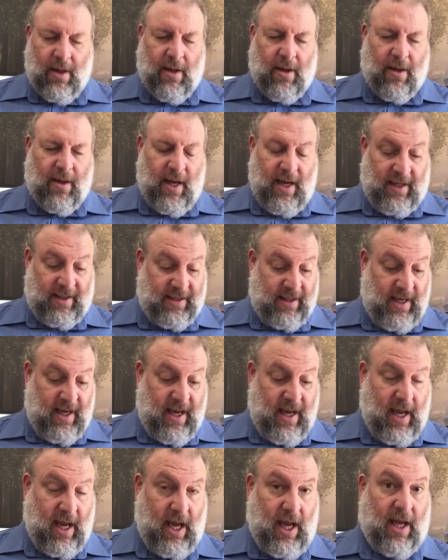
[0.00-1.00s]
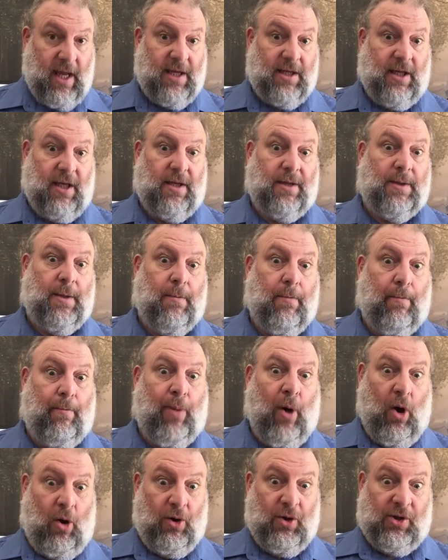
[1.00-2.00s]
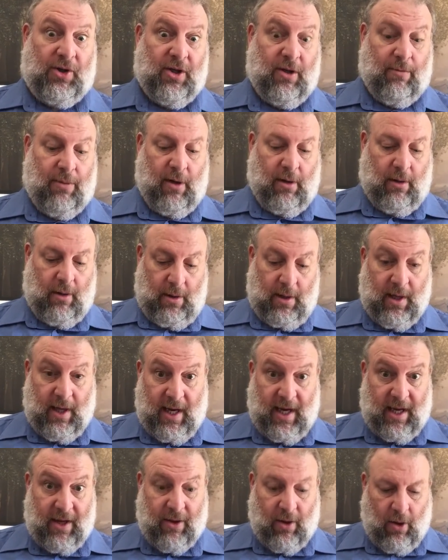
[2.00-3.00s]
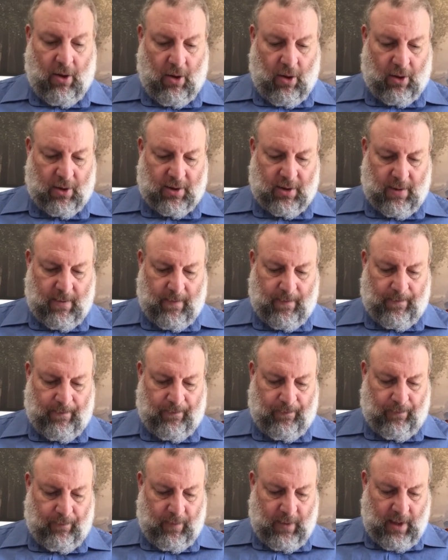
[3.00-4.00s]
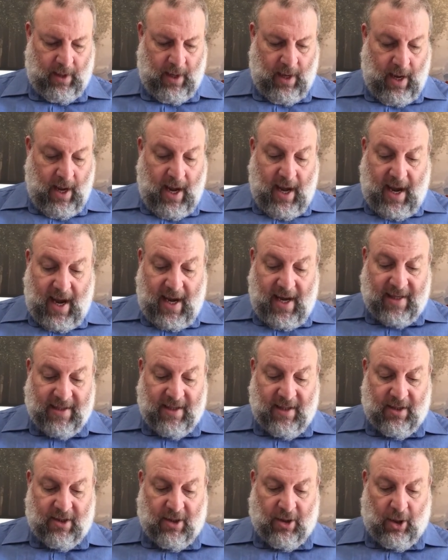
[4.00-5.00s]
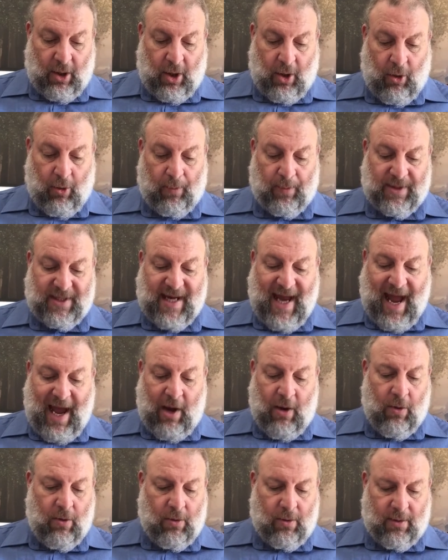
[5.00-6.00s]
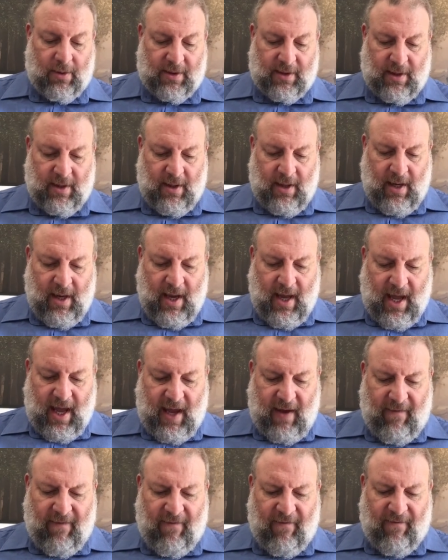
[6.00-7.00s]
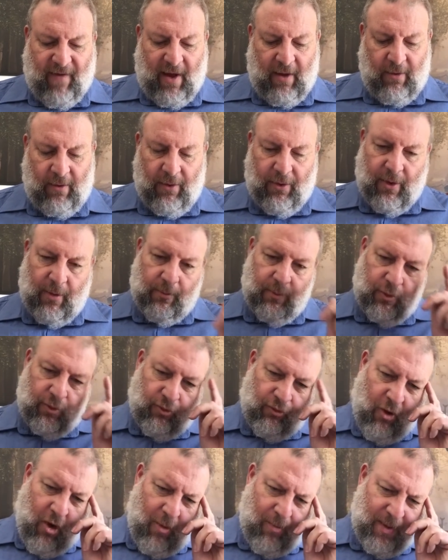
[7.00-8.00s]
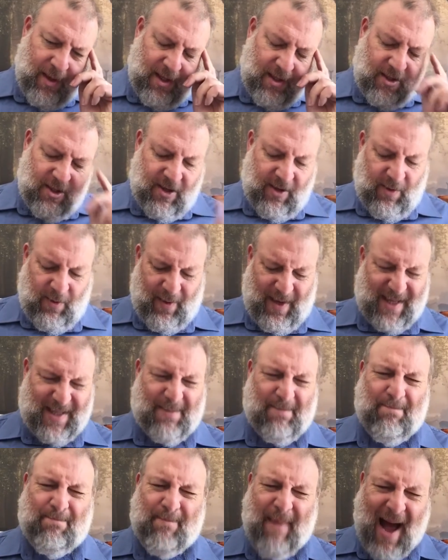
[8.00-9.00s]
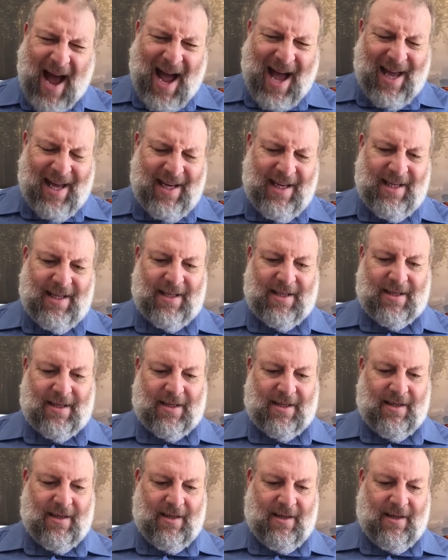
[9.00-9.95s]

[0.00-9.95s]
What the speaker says: This isn't possible, he thought. He listened to the cub's yowls. He felt them drop into his mind.